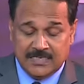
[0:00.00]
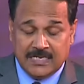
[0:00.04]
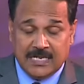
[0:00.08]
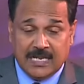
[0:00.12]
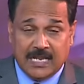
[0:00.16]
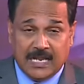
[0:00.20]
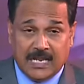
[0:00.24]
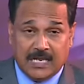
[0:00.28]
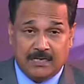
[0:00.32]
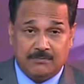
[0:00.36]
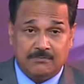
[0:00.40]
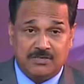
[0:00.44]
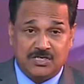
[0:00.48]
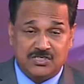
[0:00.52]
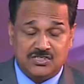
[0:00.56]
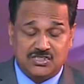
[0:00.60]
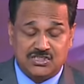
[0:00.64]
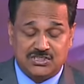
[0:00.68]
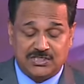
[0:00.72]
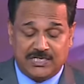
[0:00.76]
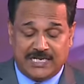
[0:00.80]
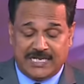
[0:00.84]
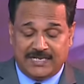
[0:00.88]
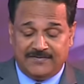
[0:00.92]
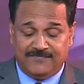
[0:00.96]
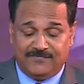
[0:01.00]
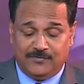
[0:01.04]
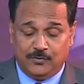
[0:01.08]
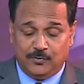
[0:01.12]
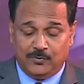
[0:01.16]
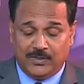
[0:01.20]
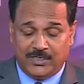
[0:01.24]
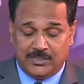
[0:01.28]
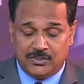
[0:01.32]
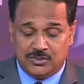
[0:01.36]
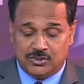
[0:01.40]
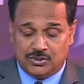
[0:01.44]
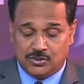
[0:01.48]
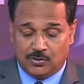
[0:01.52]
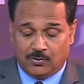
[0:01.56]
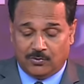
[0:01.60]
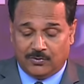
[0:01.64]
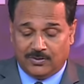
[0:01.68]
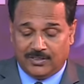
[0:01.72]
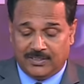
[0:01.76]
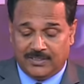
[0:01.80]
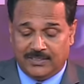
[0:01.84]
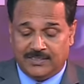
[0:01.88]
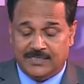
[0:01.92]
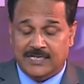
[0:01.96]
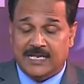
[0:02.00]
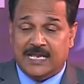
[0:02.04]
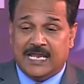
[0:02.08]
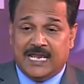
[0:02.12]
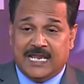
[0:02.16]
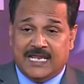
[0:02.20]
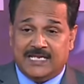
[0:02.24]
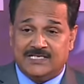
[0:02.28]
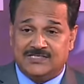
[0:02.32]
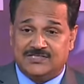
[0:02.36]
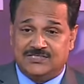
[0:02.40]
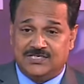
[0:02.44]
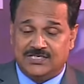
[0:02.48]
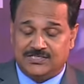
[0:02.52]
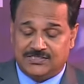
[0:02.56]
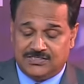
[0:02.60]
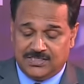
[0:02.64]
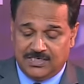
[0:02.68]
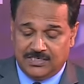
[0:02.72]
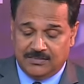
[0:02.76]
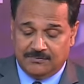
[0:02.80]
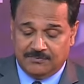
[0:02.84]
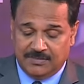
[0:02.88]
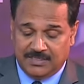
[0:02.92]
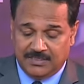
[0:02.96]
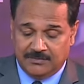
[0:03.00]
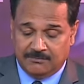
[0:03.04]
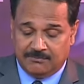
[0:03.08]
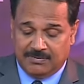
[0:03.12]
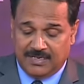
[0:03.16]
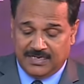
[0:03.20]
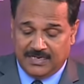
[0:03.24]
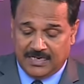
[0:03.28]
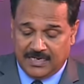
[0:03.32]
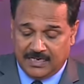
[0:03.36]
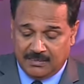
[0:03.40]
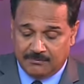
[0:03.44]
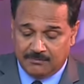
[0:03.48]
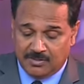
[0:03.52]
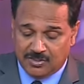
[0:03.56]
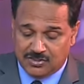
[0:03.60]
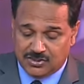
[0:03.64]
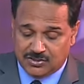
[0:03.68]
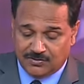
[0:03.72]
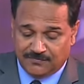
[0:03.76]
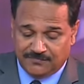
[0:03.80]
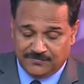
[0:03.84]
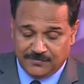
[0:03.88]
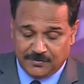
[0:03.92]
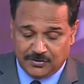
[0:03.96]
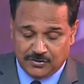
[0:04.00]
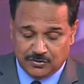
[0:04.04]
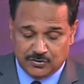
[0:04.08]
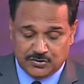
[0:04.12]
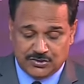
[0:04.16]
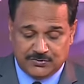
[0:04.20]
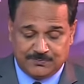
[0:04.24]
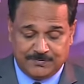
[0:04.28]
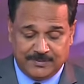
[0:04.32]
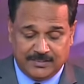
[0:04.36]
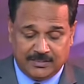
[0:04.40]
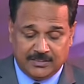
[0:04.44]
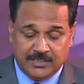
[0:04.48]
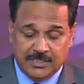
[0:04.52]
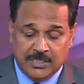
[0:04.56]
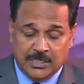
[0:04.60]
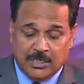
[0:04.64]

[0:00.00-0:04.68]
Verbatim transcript: How much life you enjoy is determined by how much of it you speak.